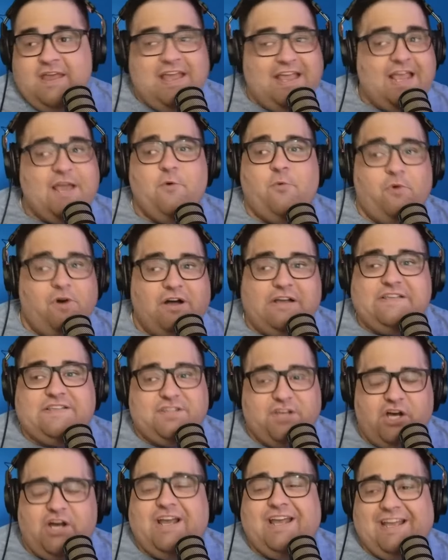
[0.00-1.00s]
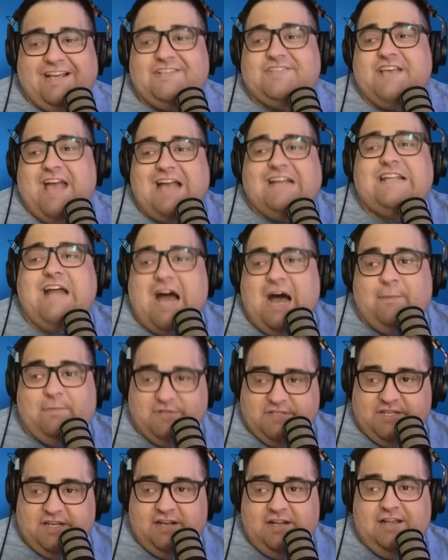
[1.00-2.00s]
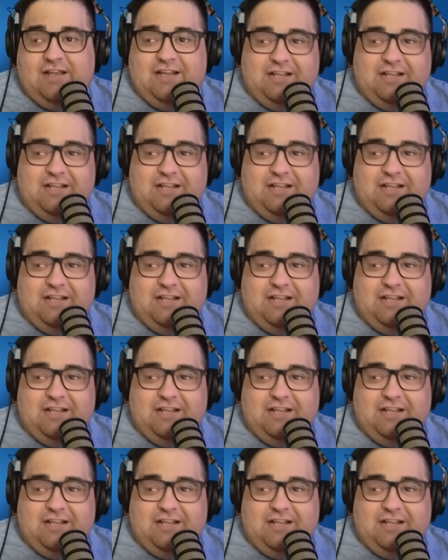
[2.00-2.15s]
it was the exact opposite.